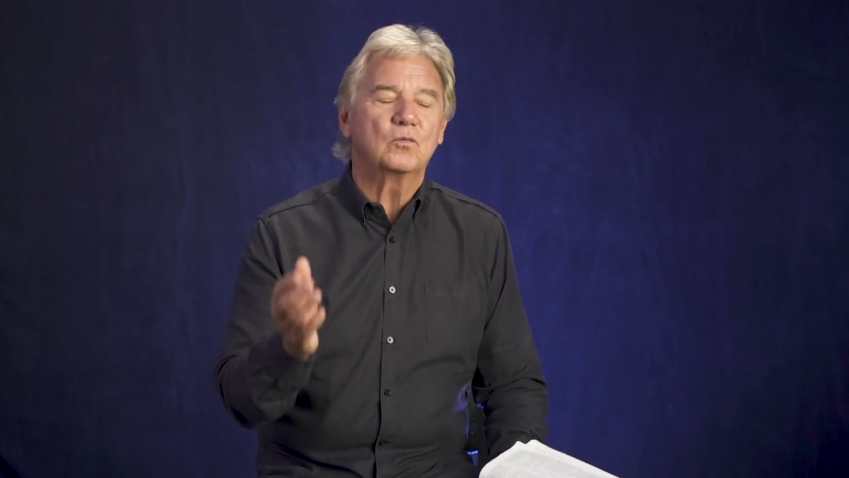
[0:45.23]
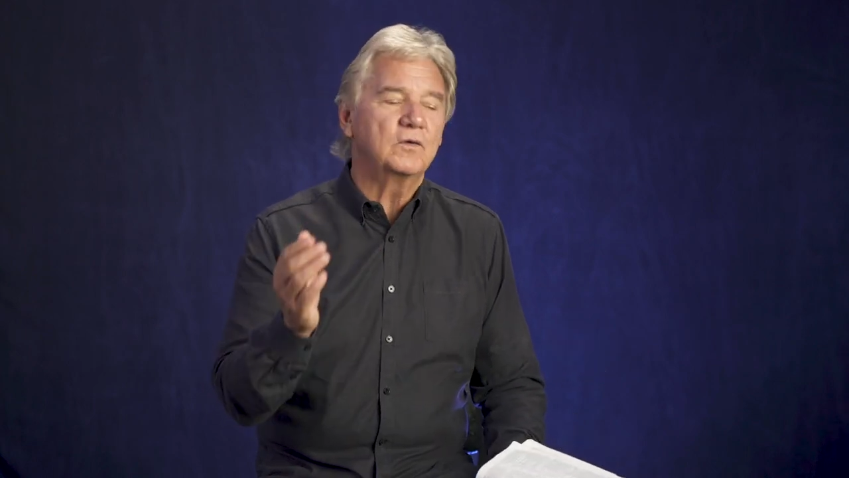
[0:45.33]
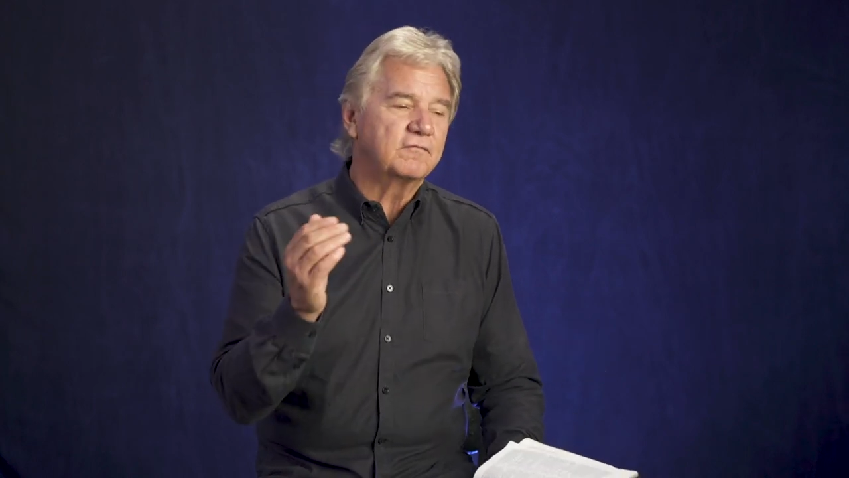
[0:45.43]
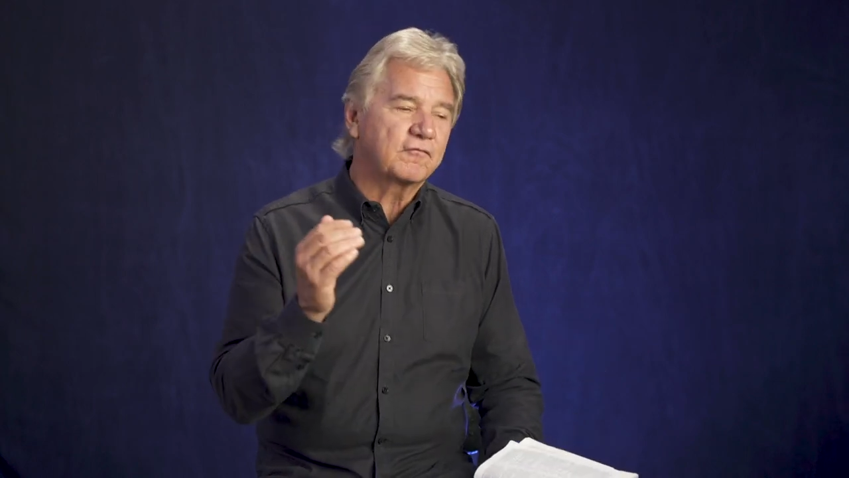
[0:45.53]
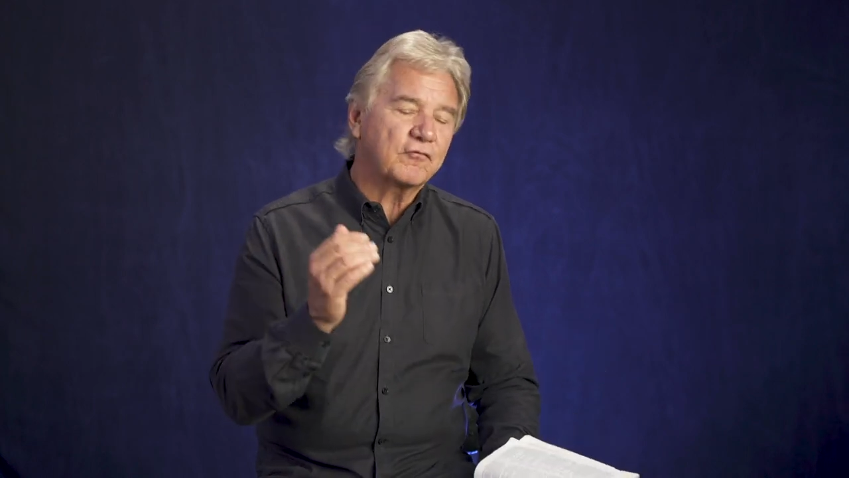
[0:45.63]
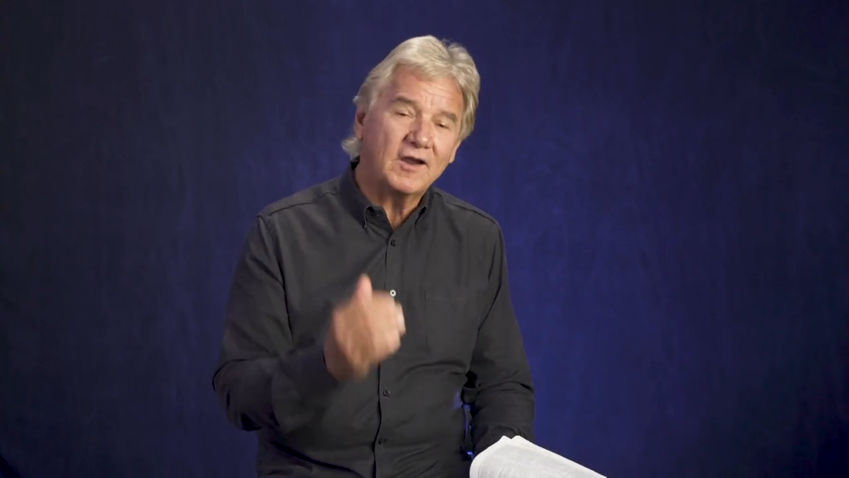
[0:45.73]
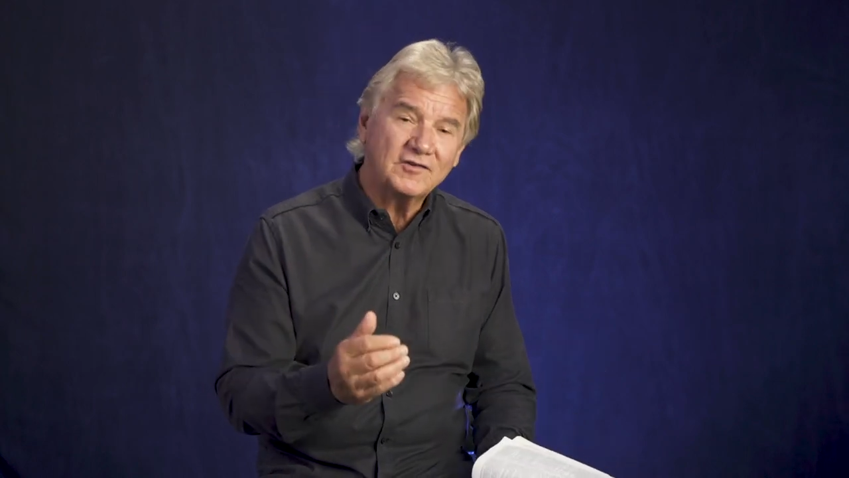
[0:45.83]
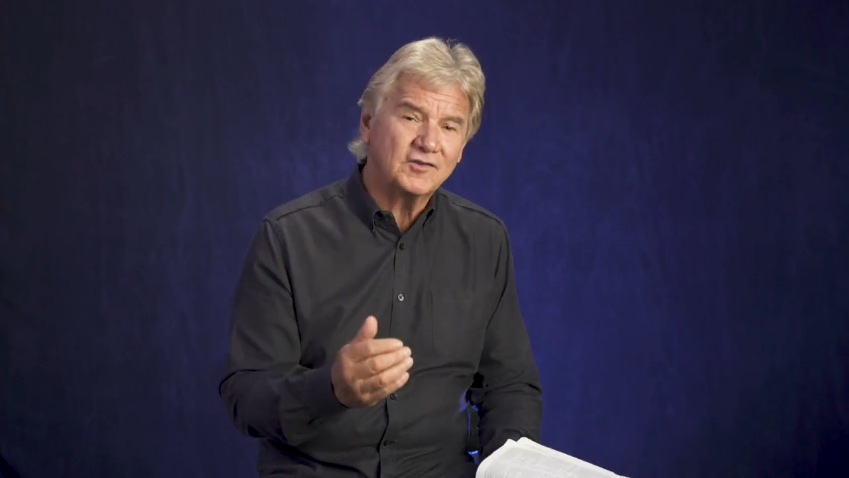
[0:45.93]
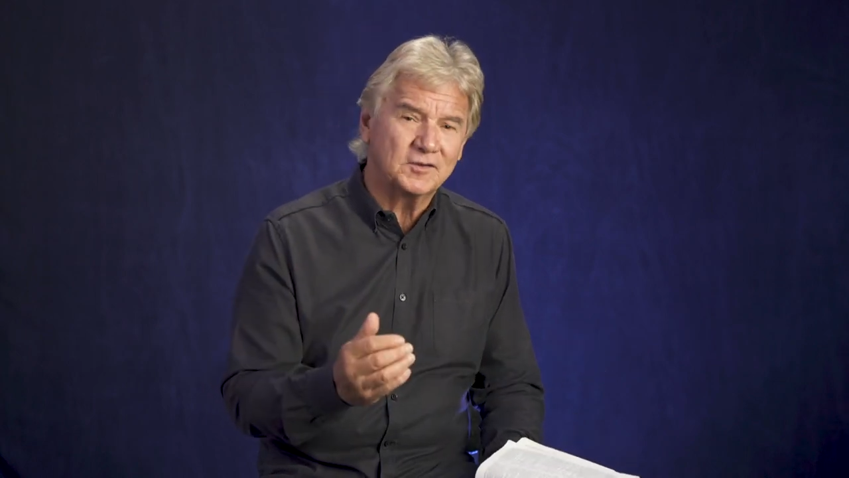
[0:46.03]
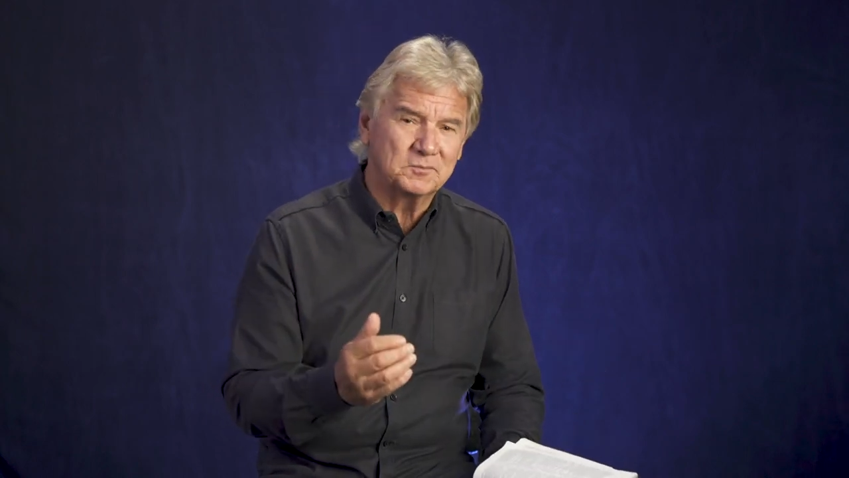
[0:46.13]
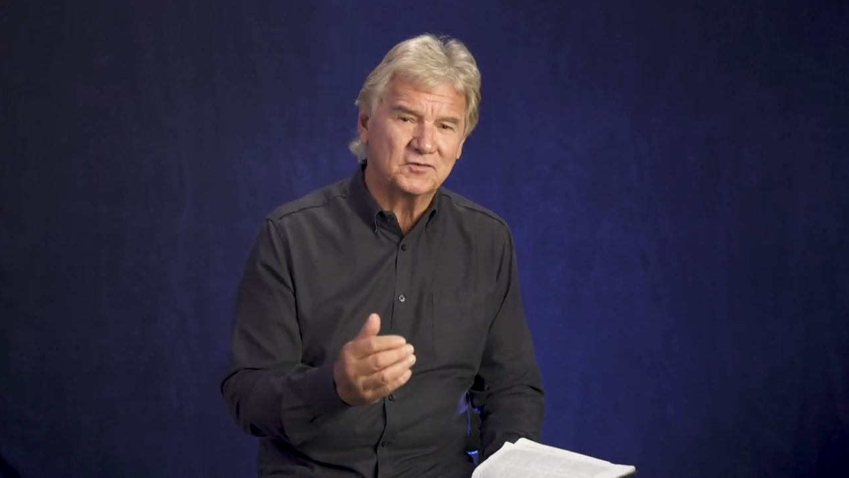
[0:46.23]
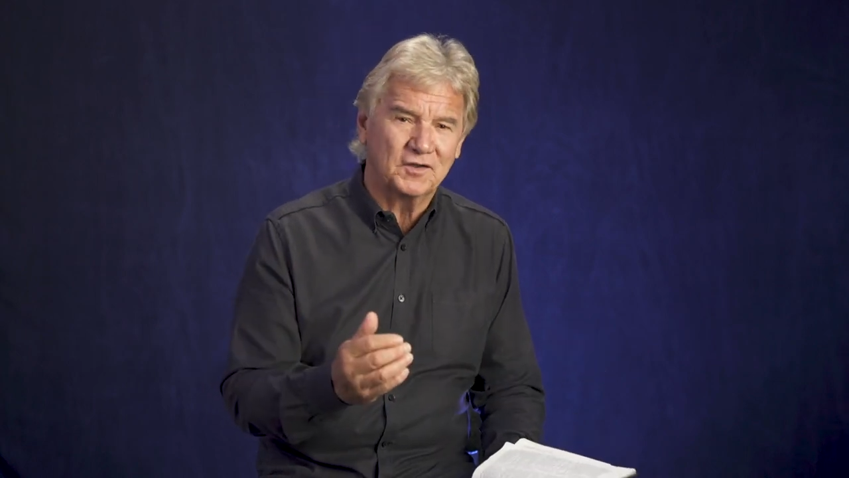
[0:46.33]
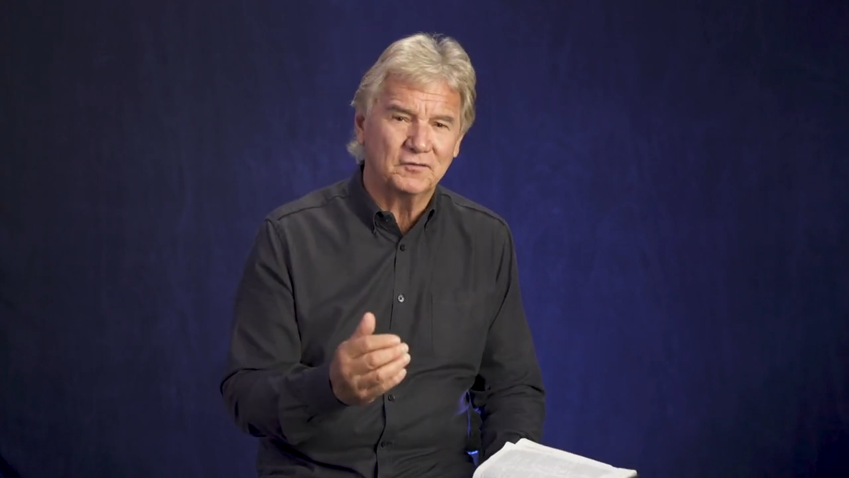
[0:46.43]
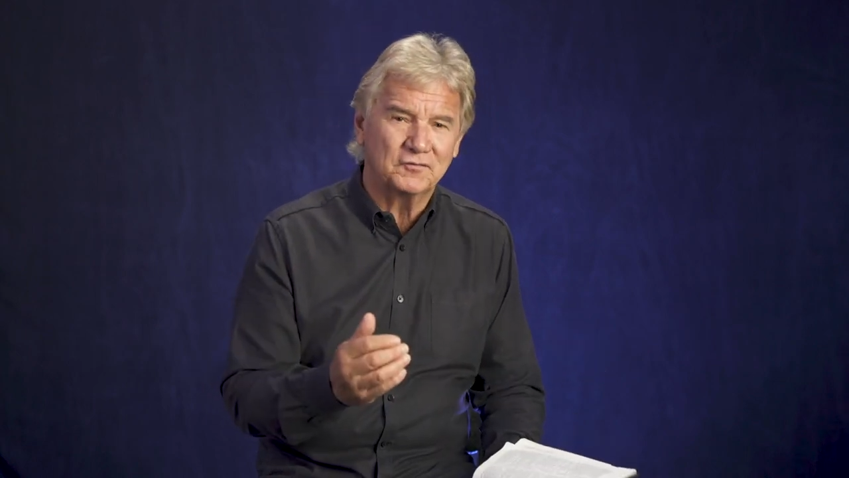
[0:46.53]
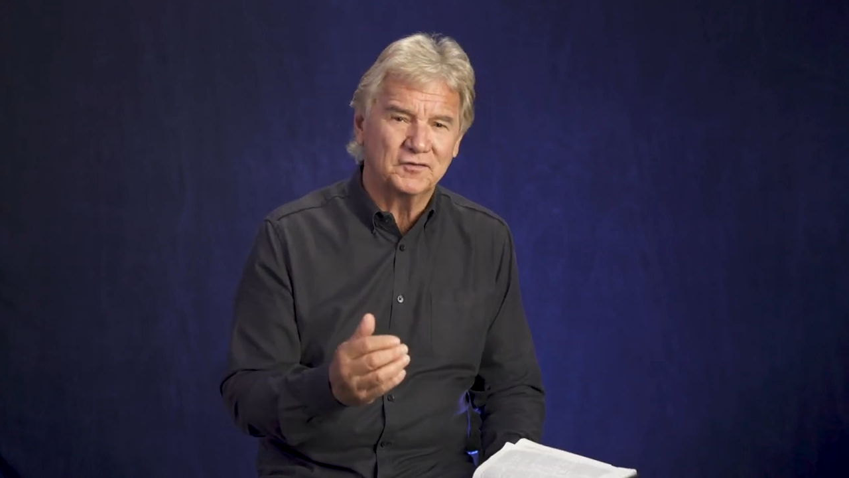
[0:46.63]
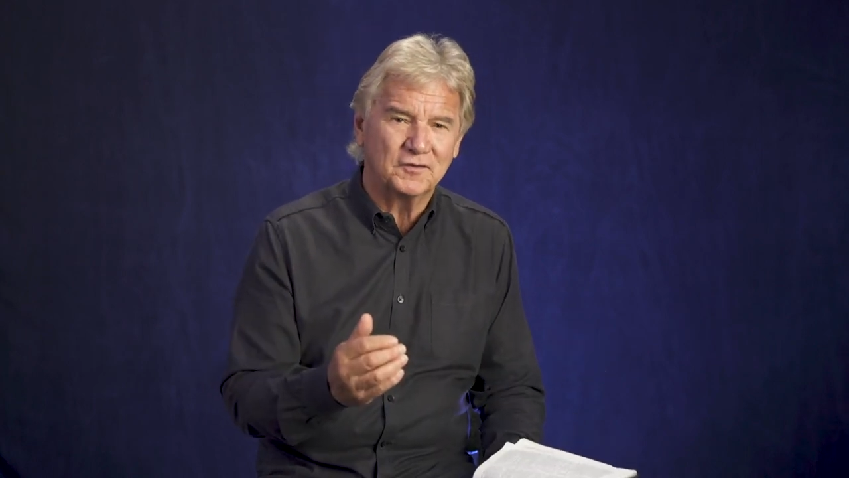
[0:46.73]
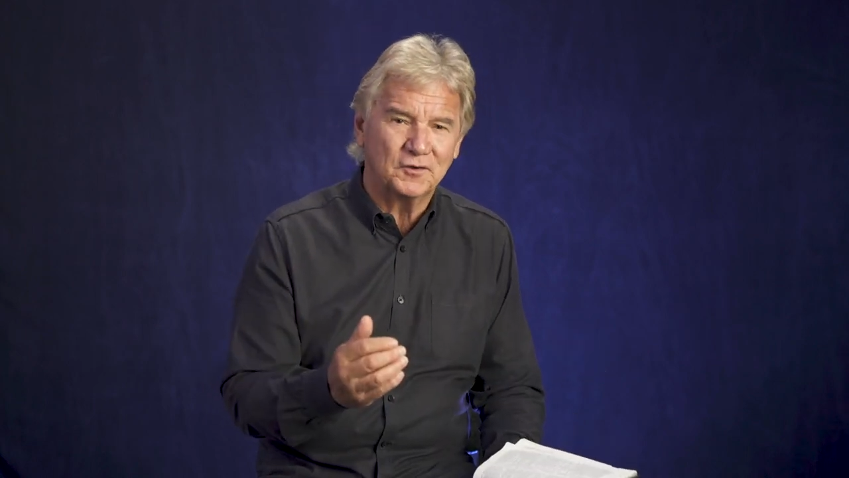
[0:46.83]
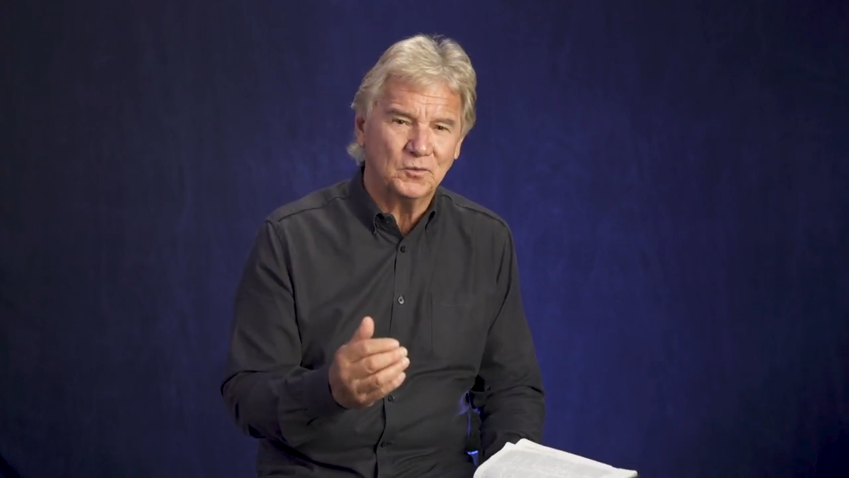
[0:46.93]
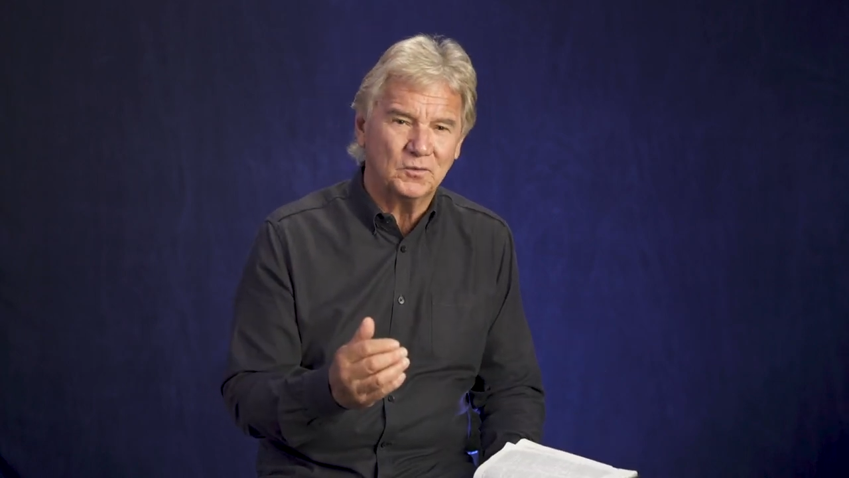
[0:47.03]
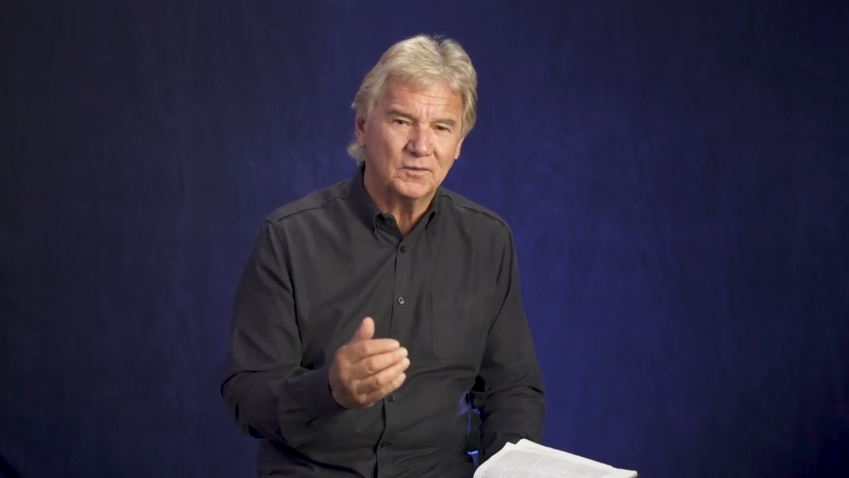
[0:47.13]
refresh themselves in the
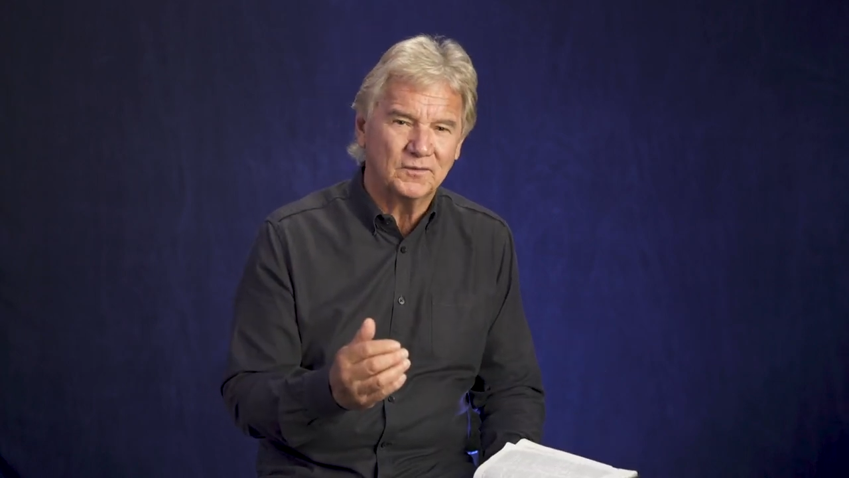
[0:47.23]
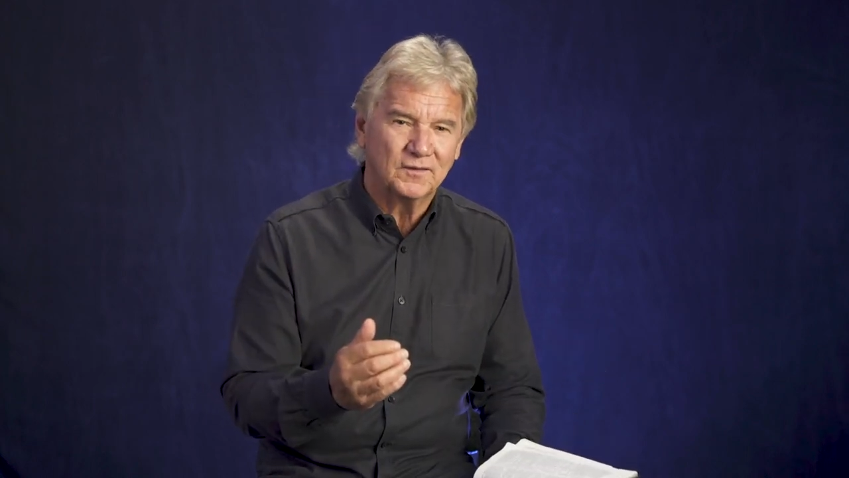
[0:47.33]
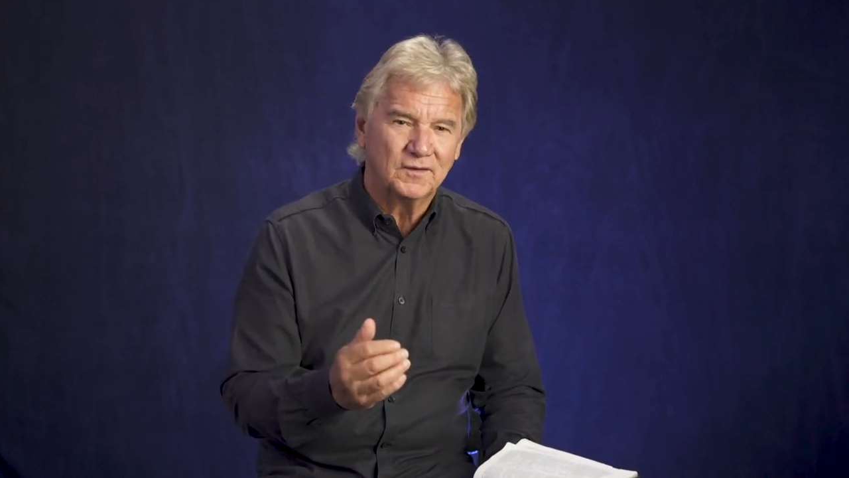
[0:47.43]
Lord.